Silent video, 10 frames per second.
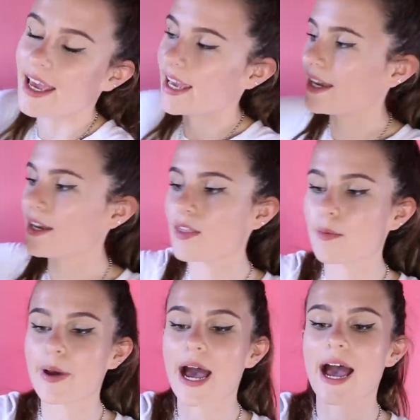in
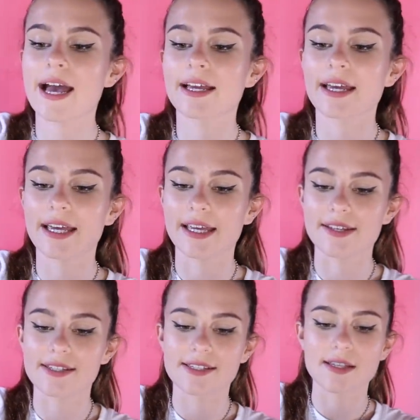the bag
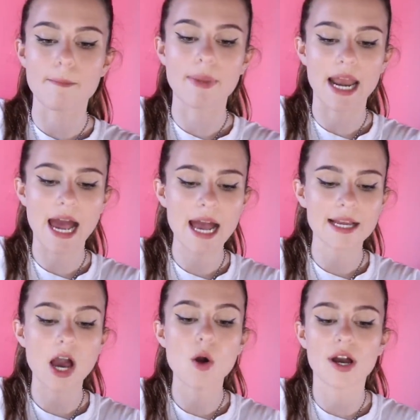is black.
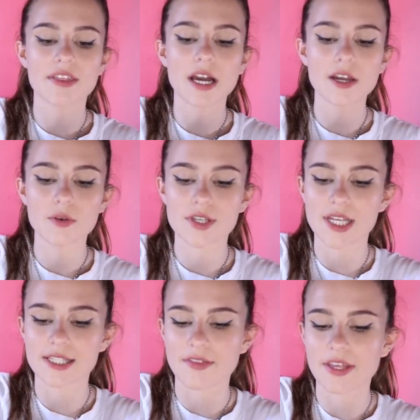Oh, I think I know what
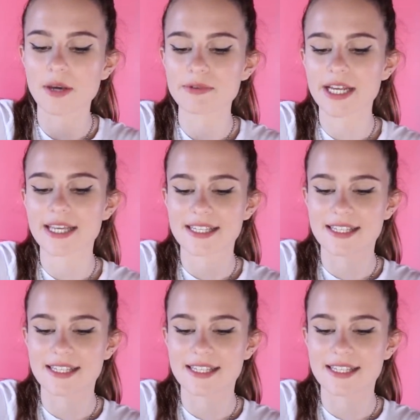this is. I think it was like a